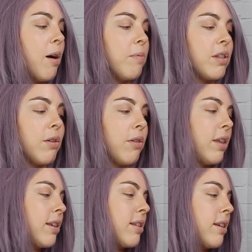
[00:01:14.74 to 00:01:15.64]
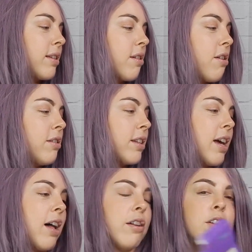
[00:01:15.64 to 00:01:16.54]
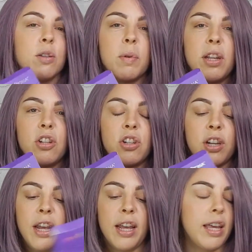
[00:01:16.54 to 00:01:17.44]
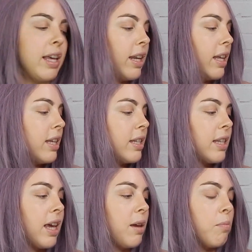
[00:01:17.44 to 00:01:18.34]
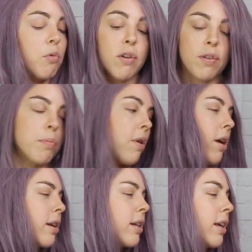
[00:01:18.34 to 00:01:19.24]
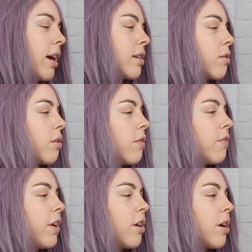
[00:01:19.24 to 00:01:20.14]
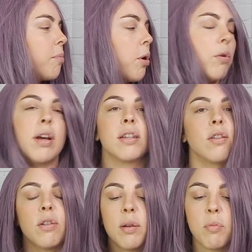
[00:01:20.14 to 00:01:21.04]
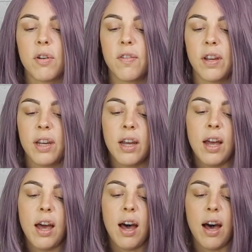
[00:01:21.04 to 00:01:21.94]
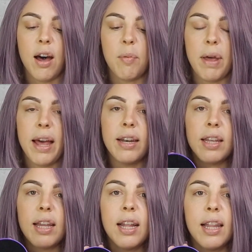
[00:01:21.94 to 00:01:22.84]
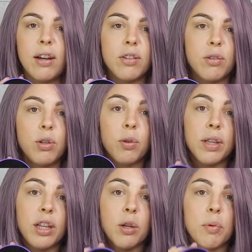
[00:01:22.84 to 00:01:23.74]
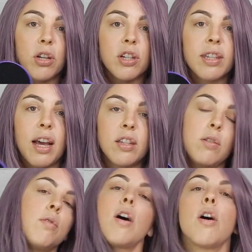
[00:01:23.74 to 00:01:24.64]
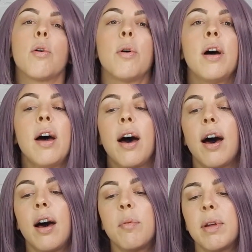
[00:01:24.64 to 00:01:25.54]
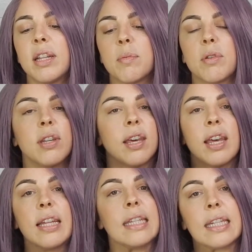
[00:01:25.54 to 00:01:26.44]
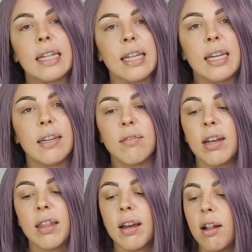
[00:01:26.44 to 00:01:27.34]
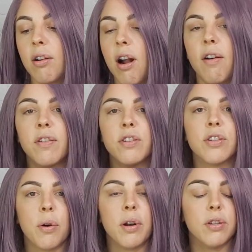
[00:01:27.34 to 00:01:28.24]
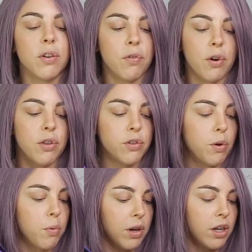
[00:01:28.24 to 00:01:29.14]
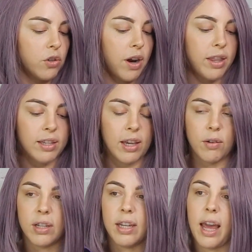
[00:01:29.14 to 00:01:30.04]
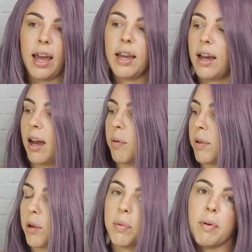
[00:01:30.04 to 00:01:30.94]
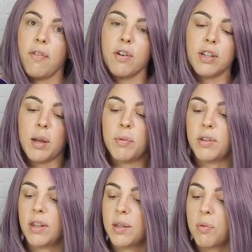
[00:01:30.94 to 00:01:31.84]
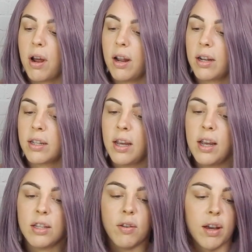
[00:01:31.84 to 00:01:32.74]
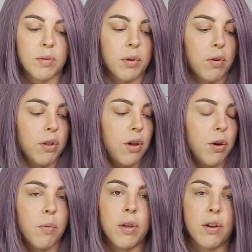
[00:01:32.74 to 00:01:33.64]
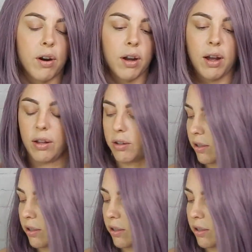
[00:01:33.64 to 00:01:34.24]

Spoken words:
So this is called Color Switch. It is a Morphe product, I guess, or Vera Mona sold at Morphe, and it allows you to clean your brushes as you go. And it's supposed to like instantly get the color off and so on and so forth. So we're going to try this out today. It'll be my first time using this product. So as we go along with our color